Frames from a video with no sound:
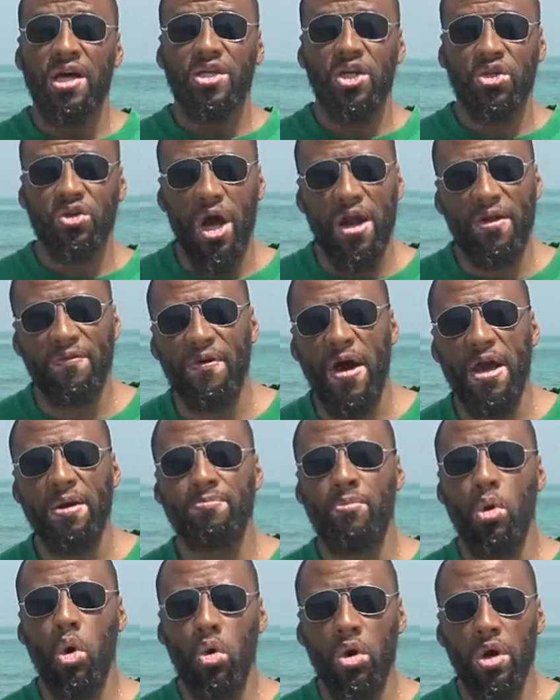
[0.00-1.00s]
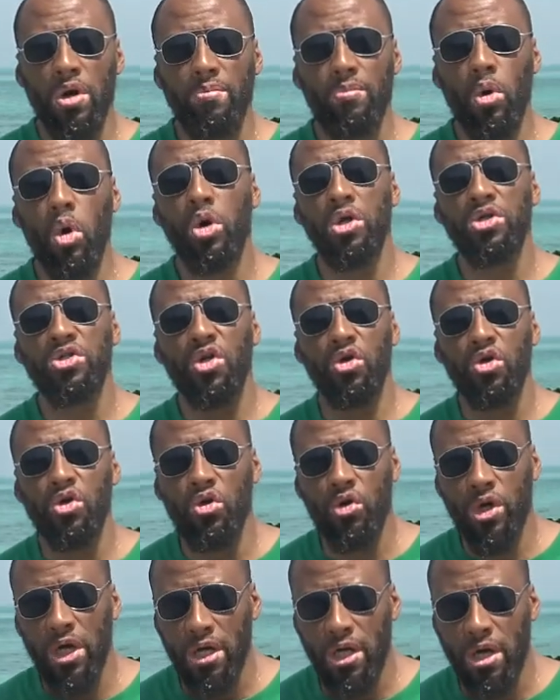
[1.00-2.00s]
to try to find more and more until
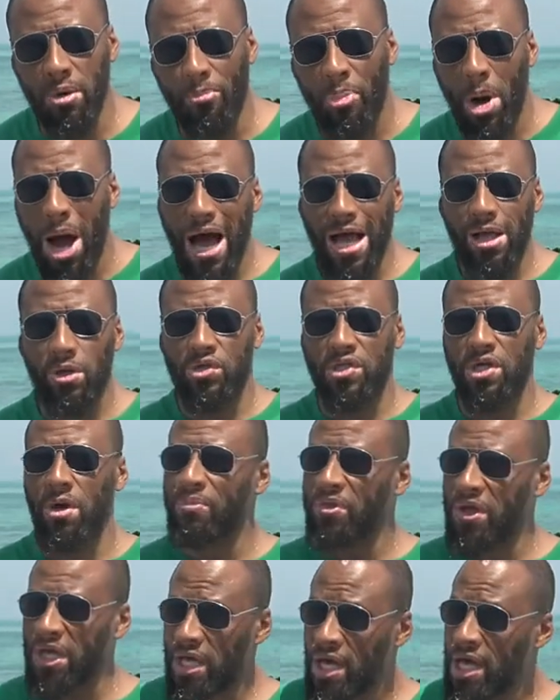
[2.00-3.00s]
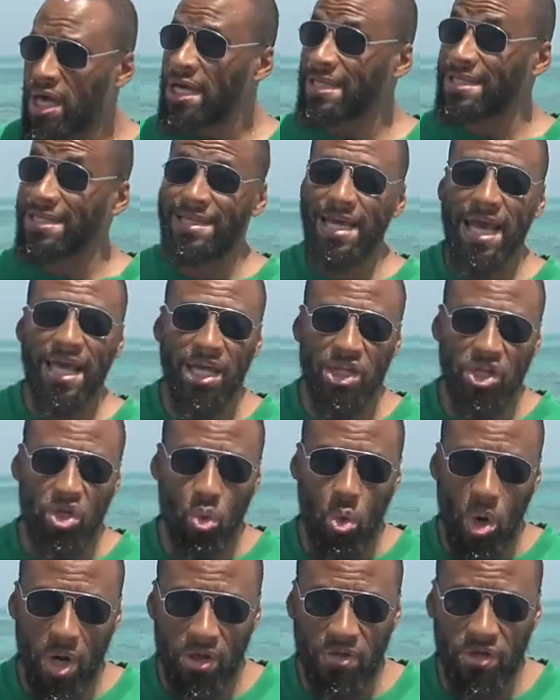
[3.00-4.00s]
you can compile something to take it
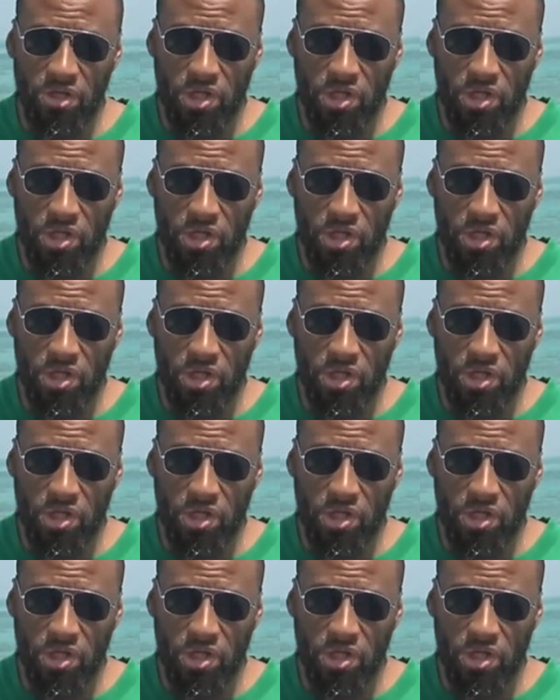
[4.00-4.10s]
to one of the